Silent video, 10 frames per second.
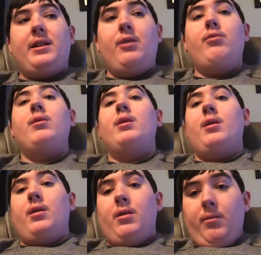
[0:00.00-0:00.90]
you.
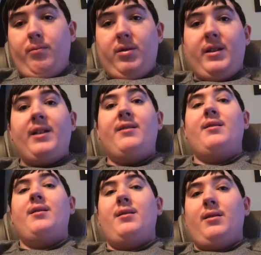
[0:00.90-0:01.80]
Please
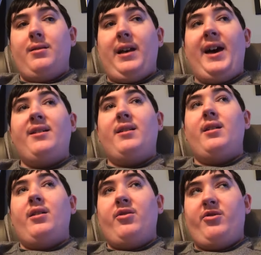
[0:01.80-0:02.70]
like,
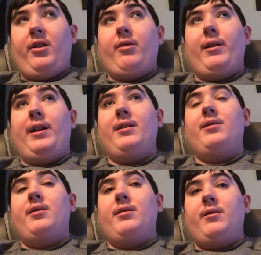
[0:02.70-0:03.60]
share, and
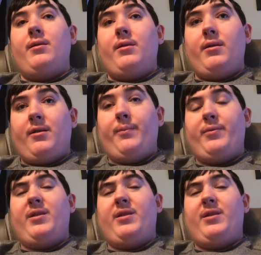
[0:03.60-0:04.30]
sub